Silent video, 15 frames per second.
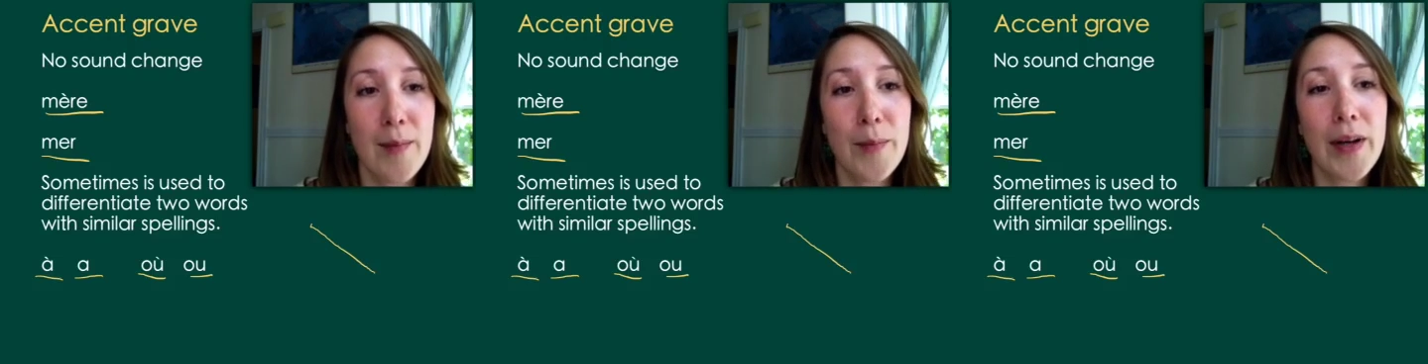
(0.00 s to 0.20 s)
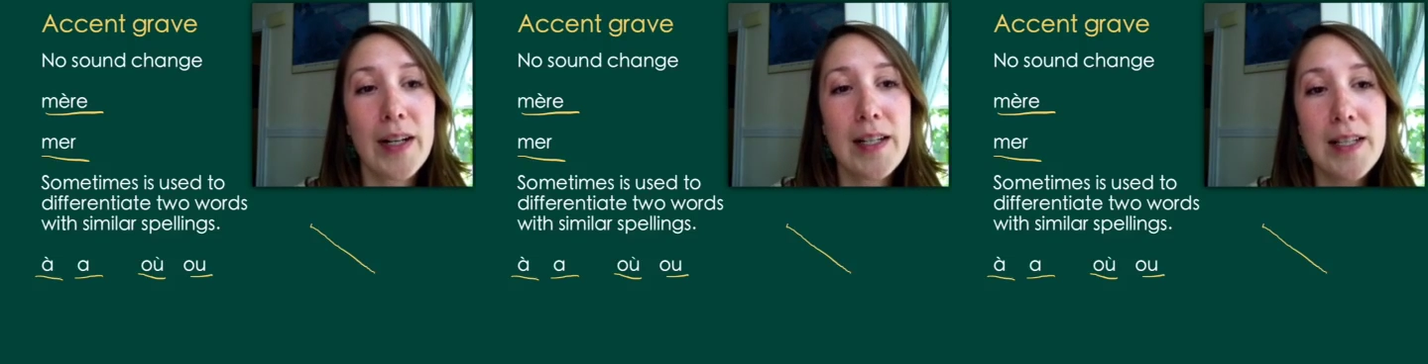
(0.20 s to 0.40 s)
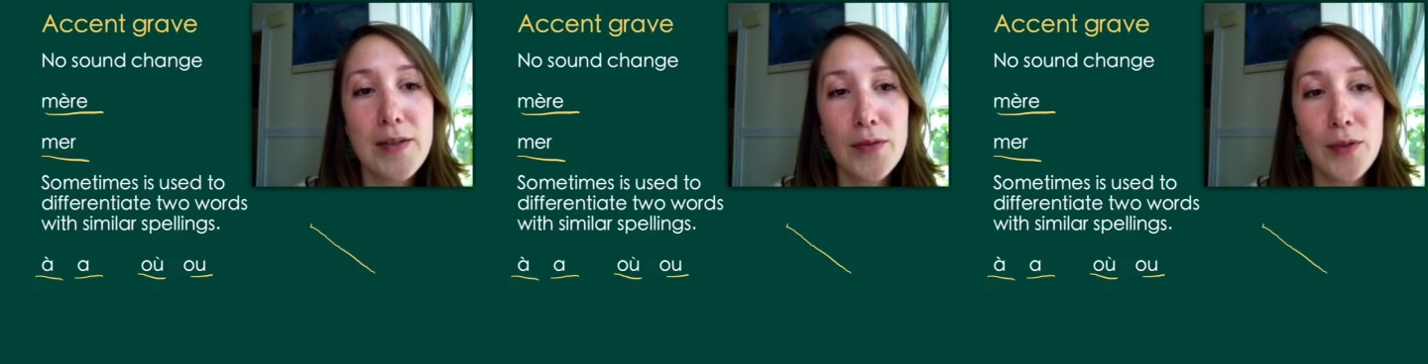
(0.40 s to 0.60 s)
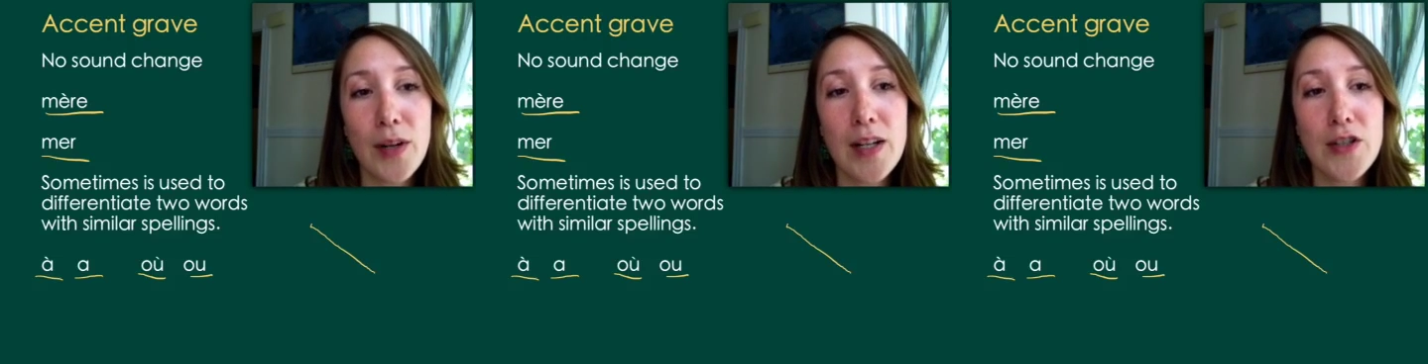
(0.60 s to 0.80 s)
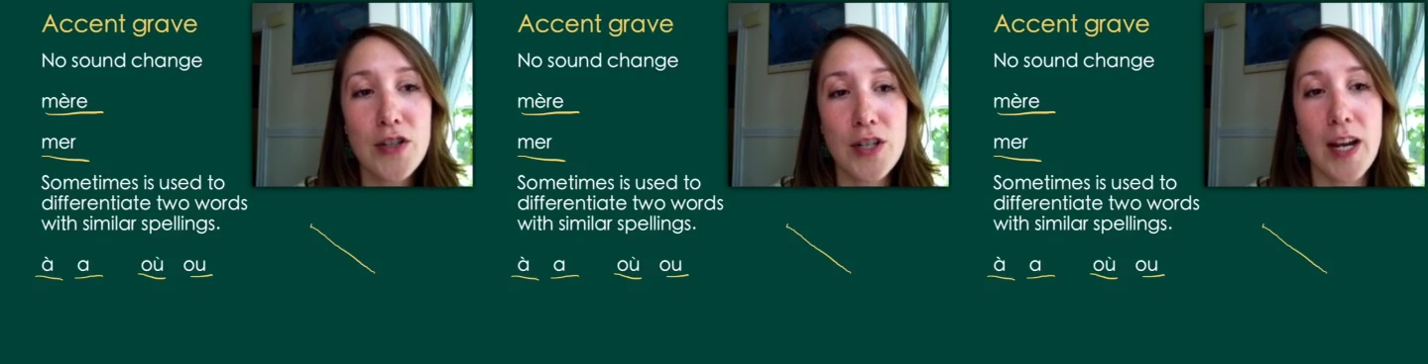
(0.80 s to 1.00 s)
but it
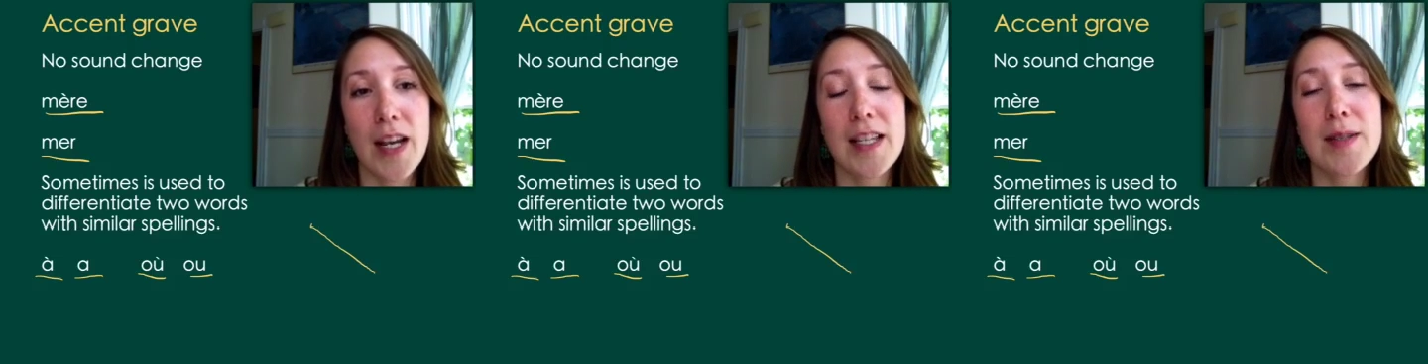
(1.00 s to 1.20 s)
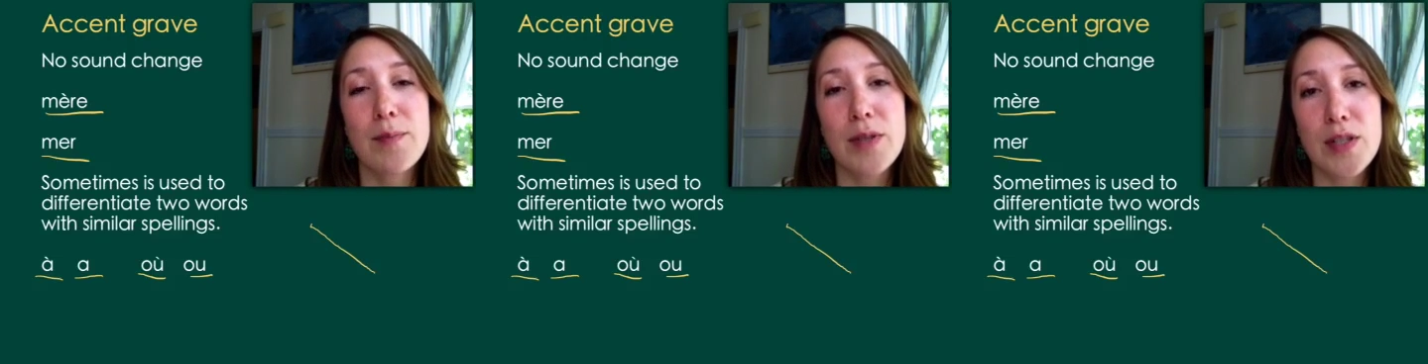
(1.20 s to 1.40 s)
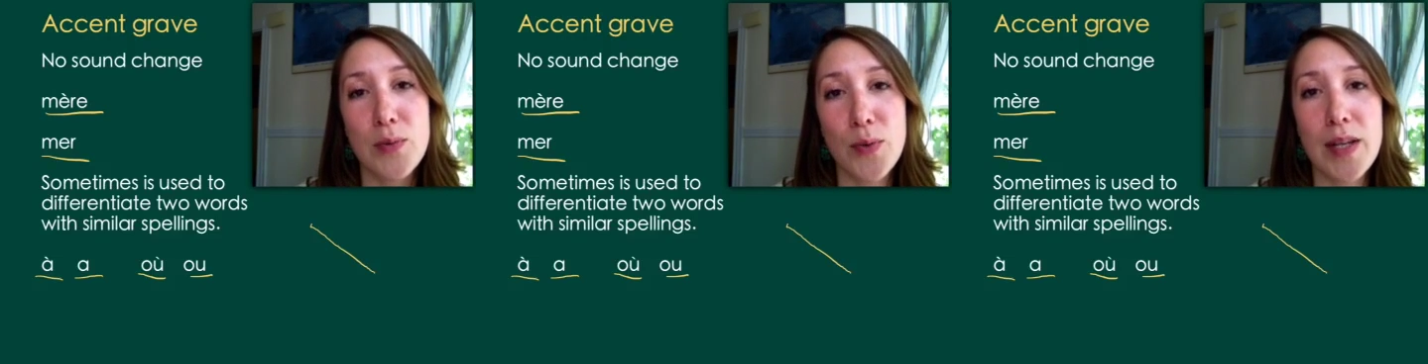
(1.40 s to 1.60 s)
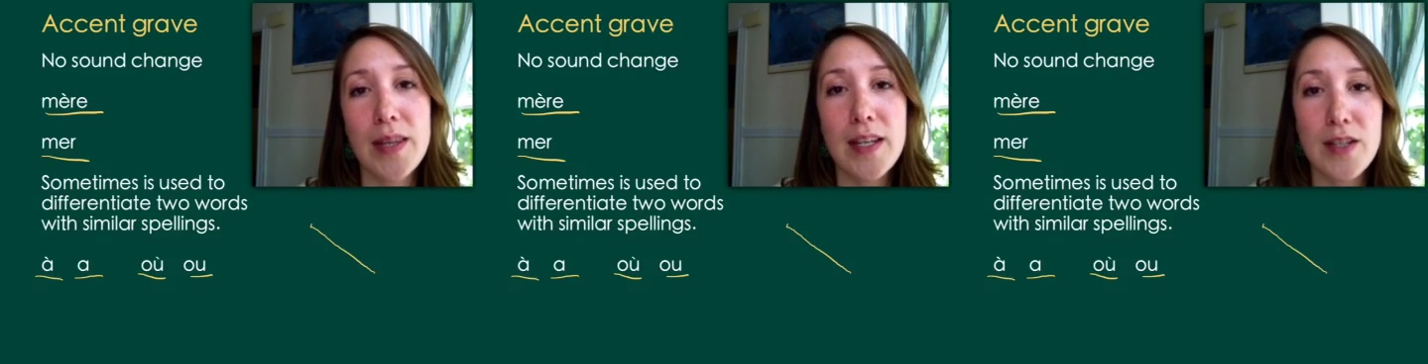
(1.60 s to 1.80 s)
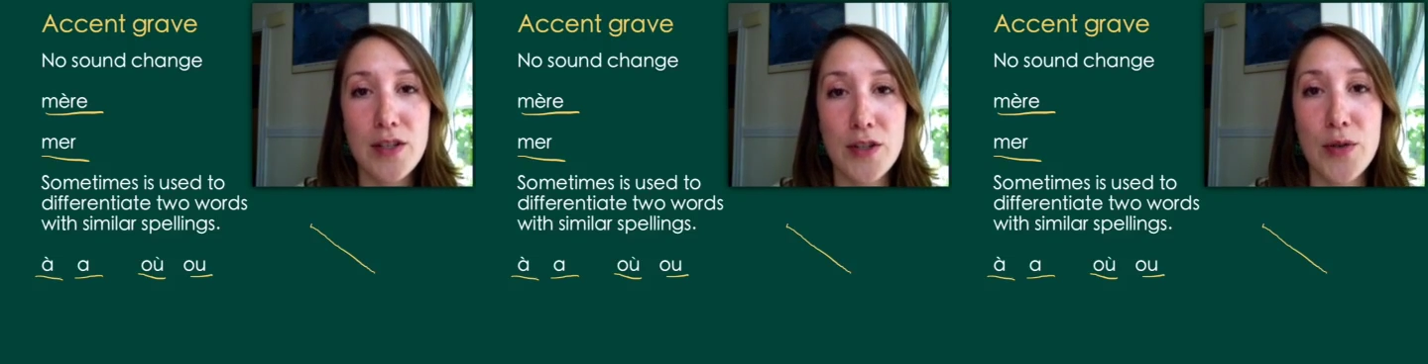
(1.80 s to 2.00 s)
differentiates between
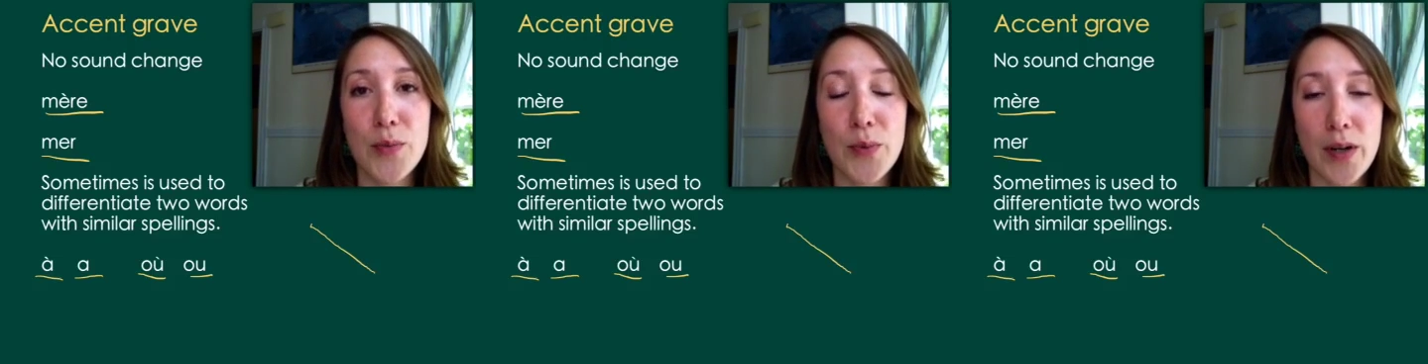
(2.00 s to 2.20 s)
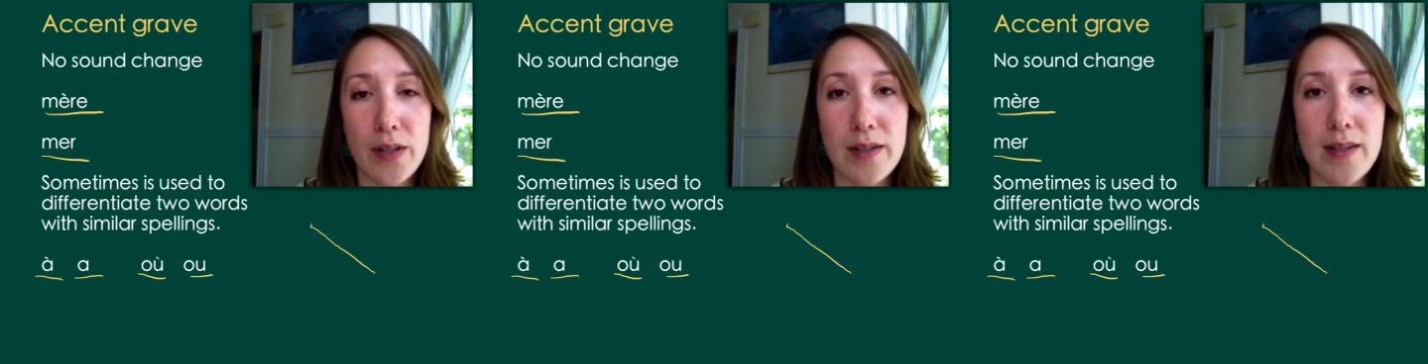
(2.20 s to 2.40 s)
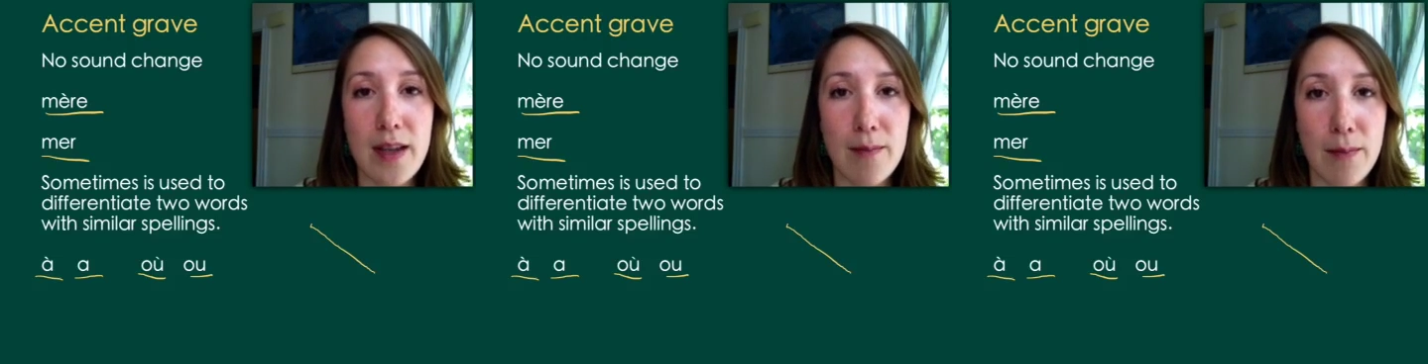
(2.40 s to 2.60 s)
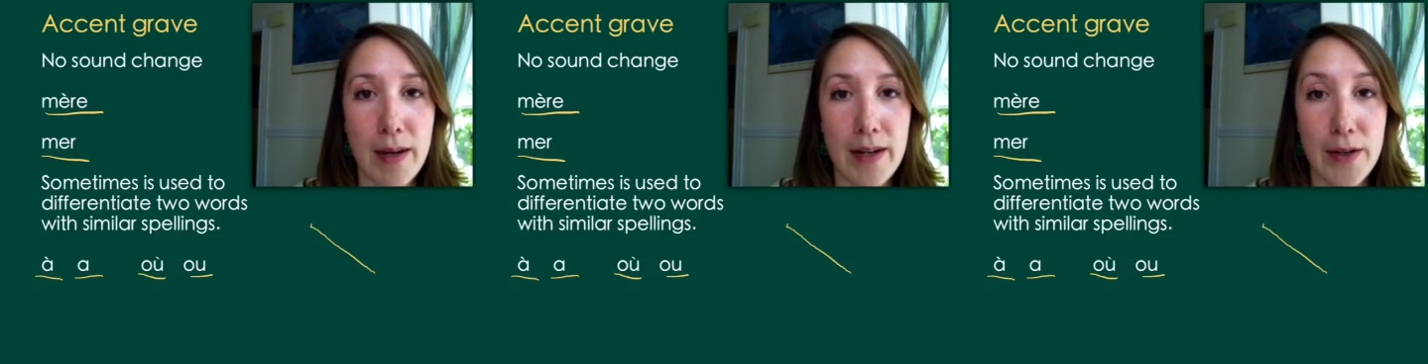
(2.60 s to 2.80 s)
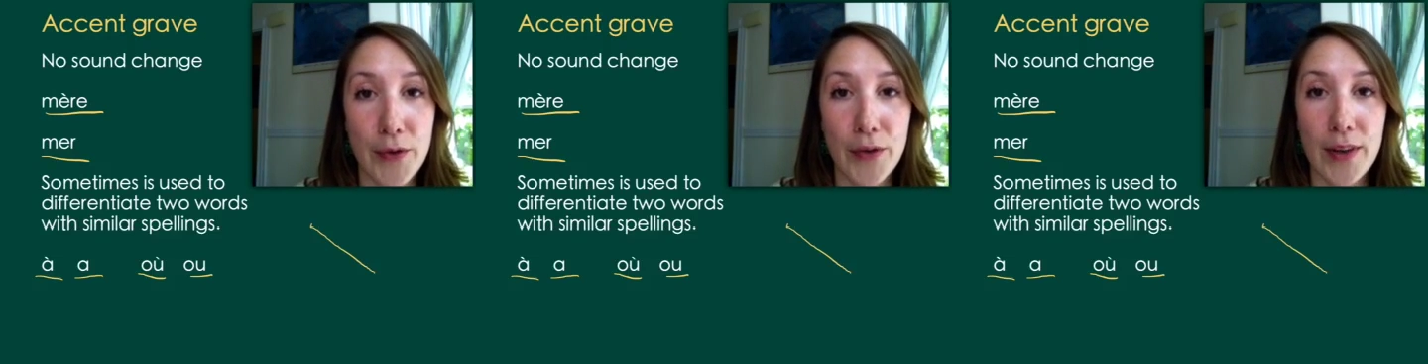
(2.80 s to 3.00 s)
these two words that
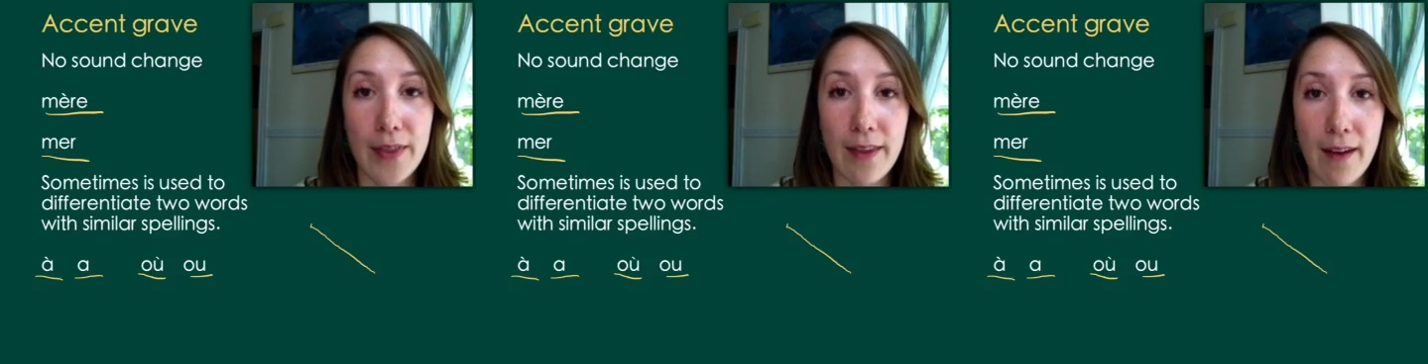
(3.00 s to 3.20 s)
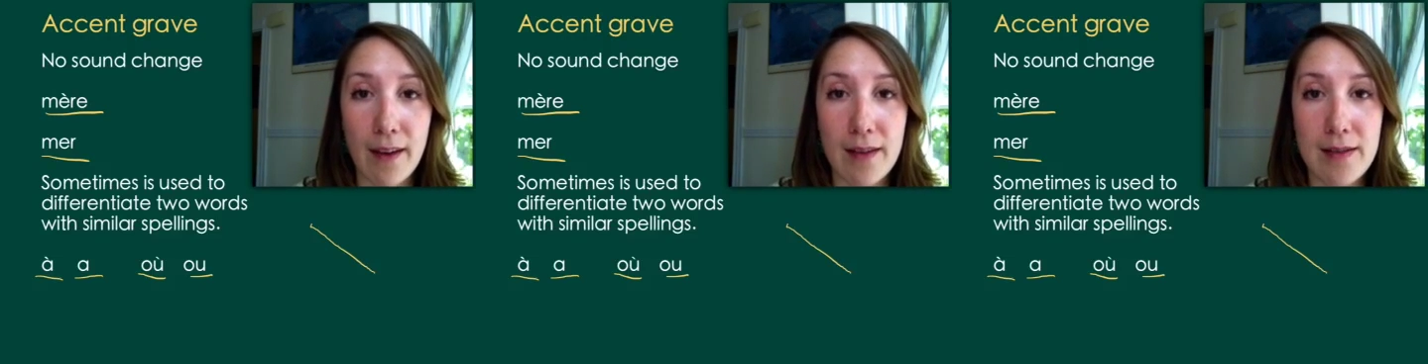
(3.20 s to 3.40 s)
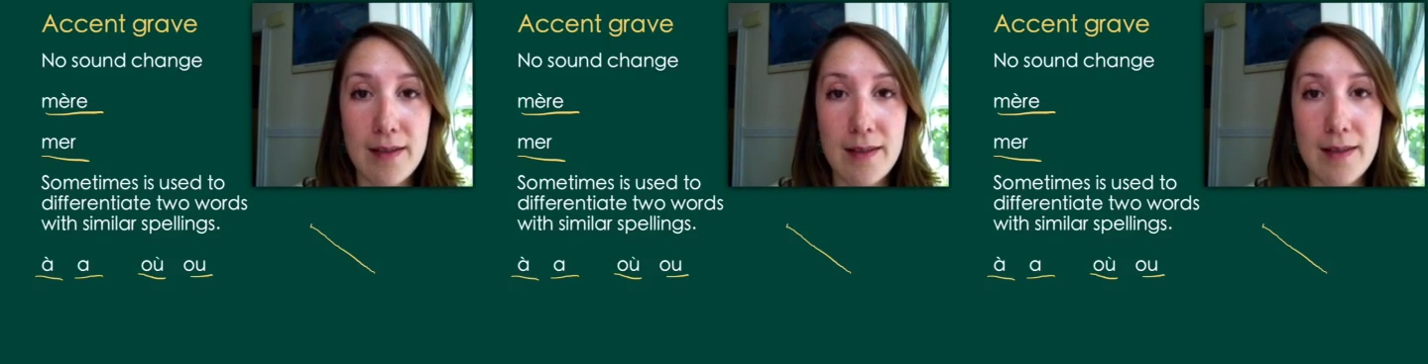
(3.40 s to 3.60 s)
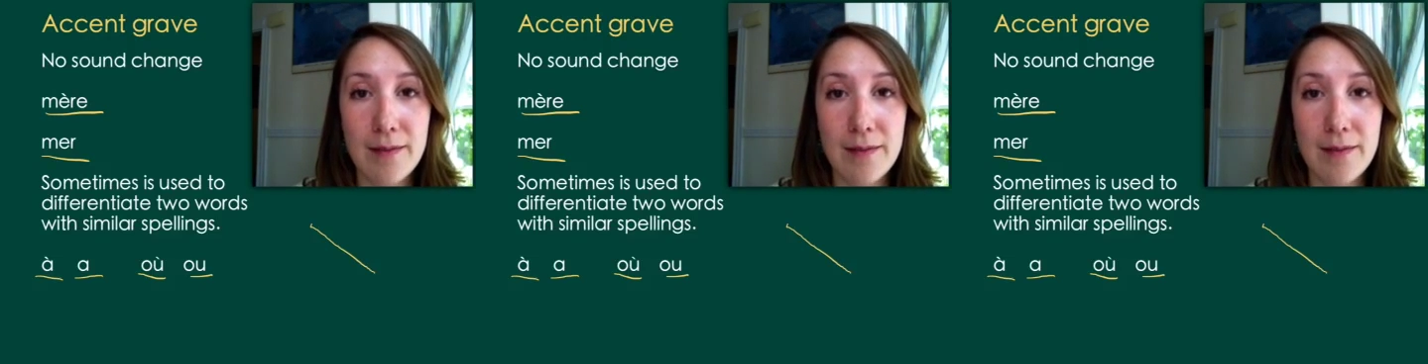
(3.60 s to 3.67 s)
mean different things.